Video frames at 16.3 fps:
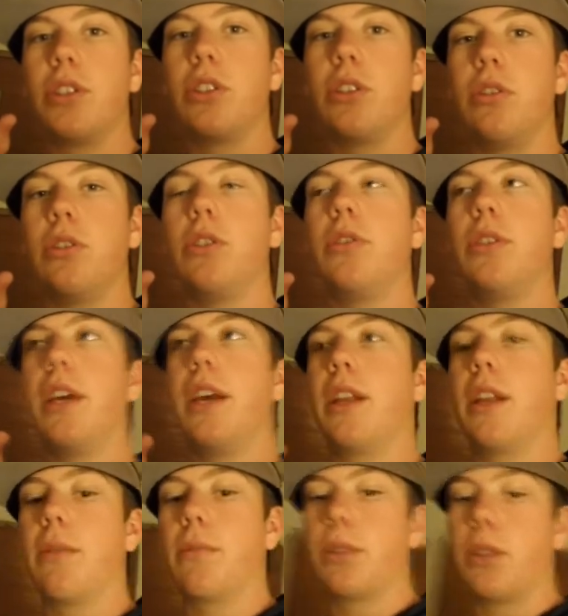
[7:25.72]
as soon as you
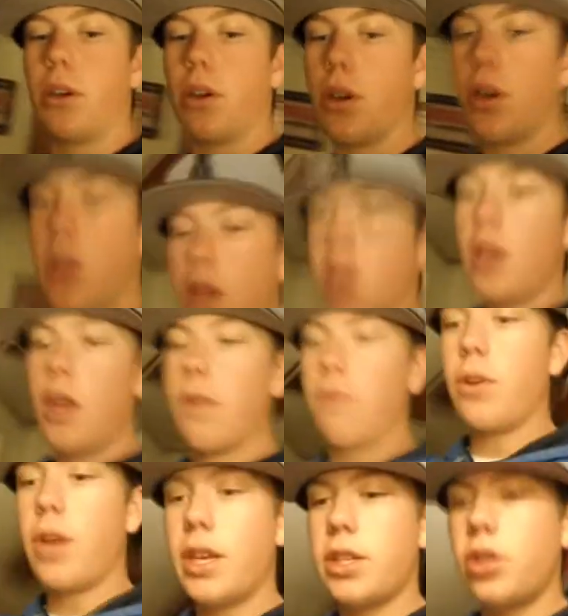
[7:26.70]
take them. So
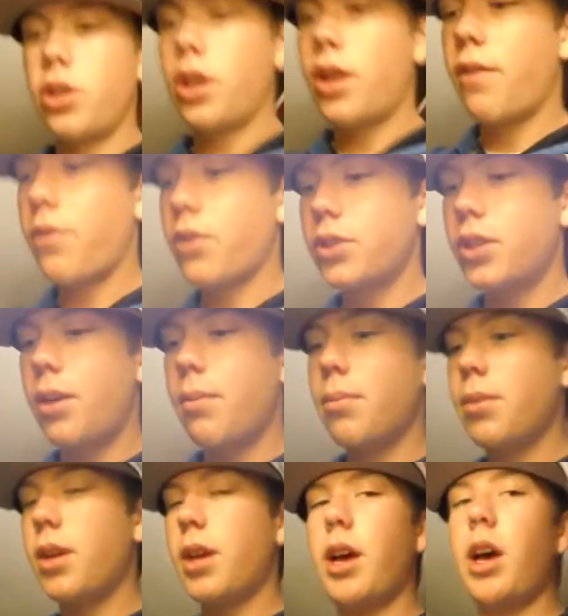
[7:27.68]
if you guys are looking for
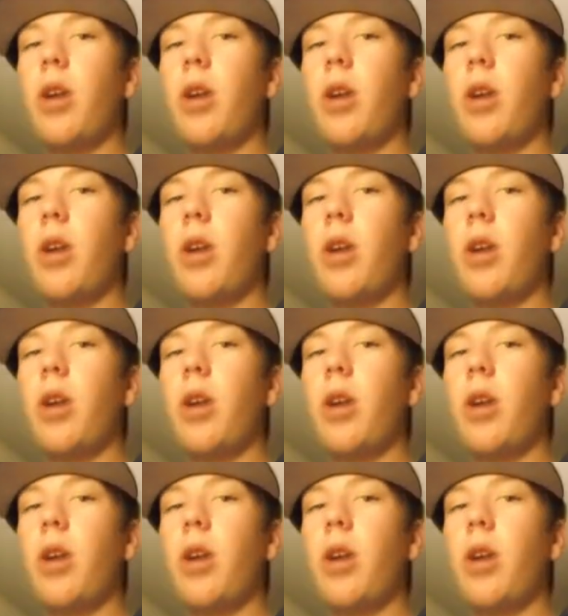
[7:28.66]
something to